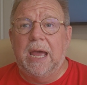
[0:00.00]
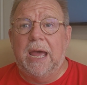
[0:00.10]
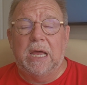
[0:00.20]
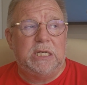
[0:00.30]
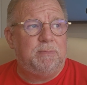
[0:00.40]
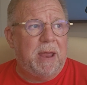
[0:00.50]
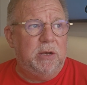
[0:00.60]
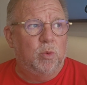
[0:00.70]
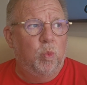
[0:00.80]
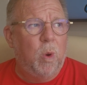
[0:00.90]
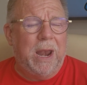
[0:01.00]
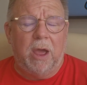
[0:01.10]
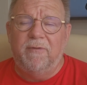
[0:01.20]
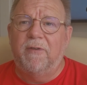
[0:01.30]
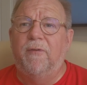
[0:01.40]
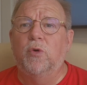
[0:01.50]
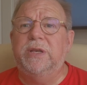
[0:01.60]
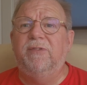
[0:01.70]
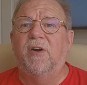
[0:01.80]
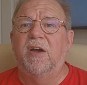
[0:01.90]
I spent well over
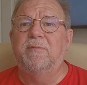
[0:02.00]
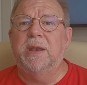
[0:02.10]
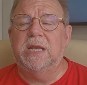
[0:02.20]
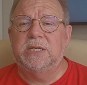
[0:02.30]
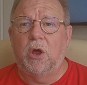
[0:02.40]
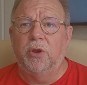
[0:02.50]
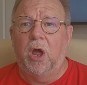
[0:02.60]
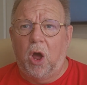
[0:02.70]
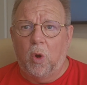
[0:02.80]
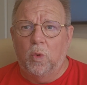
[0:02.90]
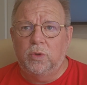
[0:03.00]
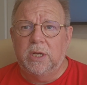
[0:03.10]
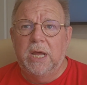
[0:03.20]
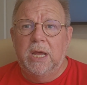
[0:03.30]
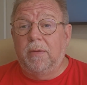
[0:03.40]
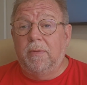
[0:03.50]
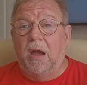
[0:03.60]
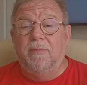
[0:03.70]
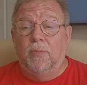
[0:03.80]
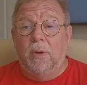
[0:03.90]
45 minutes on hold.
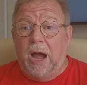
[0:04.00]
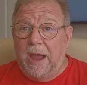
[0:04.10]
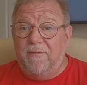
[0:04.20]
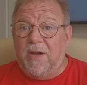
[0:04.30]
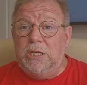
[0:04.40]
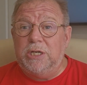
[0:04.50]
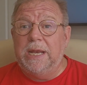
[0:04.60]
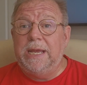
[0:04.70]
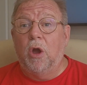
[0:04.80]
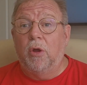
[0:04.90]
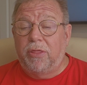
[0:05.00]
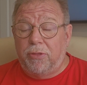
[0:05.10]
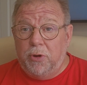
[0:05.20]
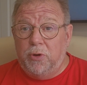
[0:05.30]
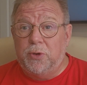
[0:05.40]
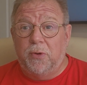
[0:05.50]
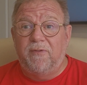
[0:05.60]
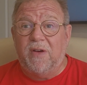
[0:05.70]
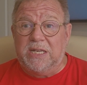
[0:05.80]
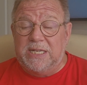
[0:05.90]
I eventually got through to a
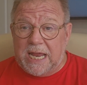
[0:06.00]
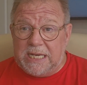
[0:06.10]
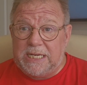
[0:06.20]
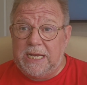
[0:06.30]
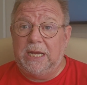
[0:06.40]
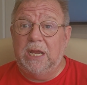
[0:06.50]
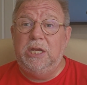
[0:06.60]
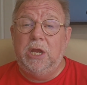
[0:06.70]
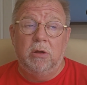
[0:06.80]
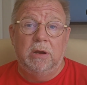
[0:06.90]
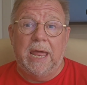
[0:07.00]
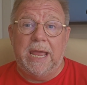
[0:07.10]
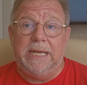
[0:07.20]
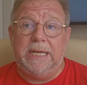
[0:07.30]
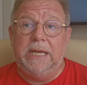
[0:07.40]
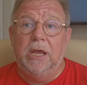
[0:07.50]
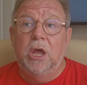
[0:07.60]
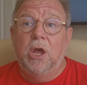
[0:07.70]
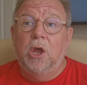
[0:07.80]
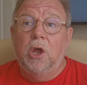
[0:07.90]
fantastic young lady
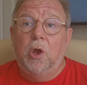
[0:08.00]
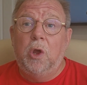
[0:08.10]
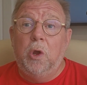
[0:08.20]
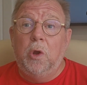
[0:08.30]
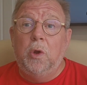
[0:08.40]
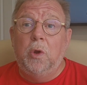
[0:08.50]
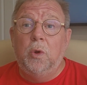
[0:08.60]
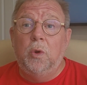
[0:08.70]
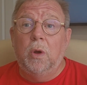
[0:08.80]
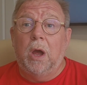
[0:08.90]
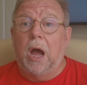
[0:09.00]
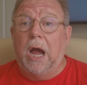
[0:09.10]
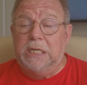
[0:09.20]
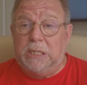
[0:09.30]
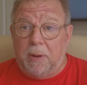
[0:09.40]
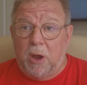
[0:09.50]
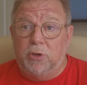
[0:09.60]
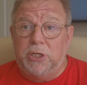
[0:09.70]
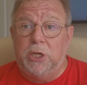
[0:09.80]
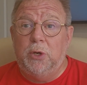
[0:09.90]
who I spoke
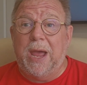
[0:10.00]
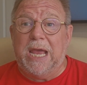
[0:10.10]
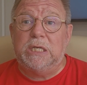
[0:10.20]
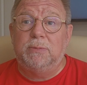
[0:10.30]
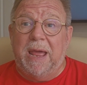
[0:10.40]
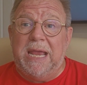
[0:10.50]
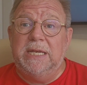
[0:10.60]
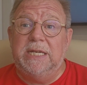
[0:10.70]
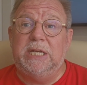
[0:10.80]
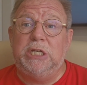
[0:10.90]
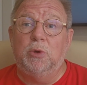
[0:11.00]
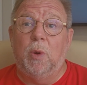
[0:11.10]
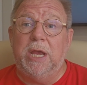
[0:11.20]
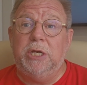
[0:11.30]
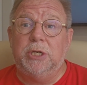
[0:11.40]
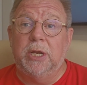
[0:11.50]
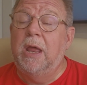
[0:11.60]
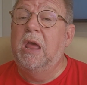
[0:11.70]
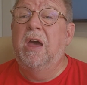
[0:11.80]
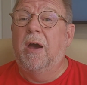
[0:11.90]
to, explained the situation.
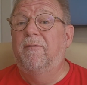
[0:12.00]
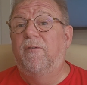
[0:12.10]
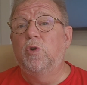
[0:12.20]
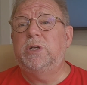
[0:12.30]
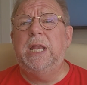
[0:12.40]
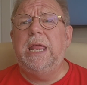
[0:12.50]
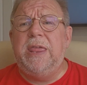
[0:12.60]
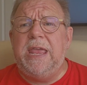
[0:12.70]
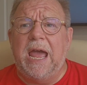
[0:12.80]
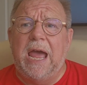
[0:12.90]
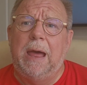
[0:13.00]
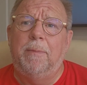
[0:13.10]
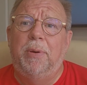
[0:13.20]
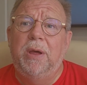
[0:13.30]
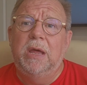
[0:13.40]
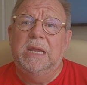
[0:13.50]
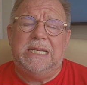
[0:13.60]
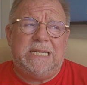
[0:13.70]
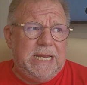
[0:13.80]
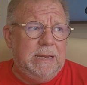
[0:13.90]
Unfortunately, the app
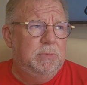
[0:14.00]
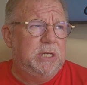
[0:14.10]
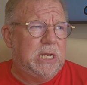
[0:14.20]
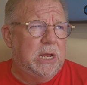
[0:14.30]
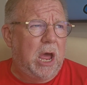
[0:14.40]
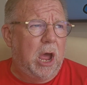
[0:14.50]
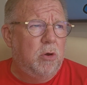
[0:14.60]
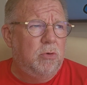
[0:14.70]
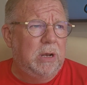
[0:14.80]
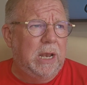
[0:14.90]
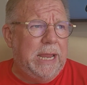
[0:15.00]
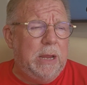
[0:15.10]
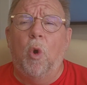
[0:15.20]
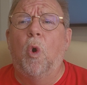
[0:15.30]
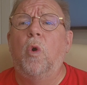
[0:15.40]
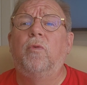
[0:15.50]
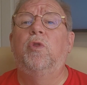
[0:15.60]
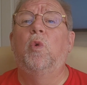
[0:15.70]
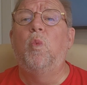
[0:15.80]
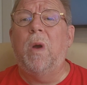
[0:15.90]
seems to only, or
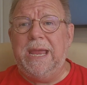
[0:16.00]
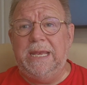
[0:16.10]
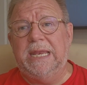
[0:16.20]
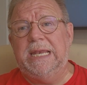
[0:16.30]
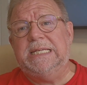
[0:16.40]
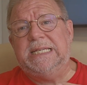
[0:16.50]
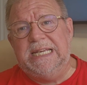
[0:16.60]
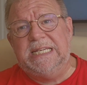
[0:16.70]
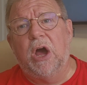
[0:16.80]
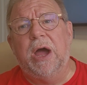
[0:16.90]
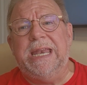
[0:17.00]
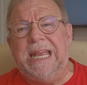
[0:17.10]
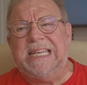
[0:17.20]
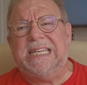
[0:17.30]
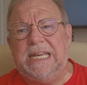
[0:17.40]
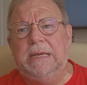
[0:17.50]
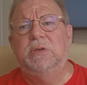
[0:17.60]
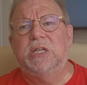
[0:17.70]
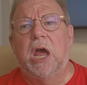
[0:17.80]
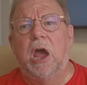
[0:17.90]
the way that it's designed, it
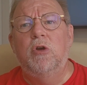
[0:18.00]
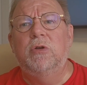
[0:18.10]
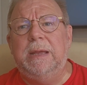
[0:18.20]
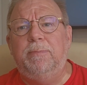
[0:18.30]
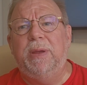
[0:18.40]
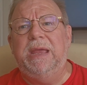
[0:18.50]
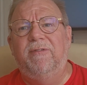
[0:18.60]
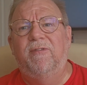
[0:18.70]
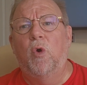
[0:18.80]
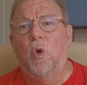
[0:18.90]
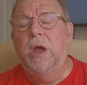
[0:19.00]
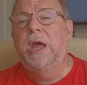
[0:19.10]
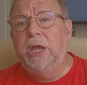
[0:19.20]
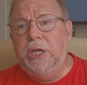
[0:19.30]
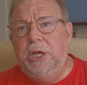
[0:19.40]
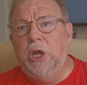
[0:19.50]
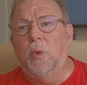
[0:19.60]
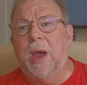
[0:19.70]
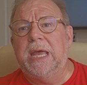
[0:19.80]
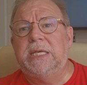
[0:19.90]
seems to only be for
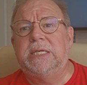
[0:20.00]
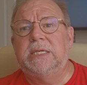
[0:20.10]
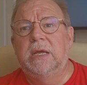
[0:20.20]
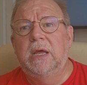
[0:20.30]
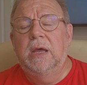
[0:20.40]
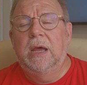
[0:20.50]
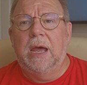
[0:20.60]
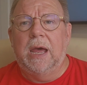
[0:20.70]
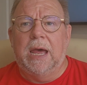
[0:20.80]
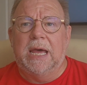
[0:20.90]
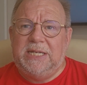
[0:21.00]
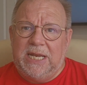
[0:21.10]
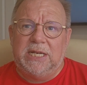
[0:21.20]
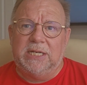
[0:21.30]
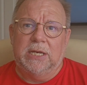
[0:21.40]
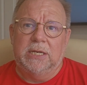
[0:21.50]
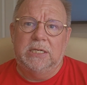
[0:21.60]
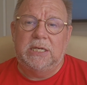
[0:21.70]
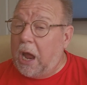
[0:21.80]
US citizens.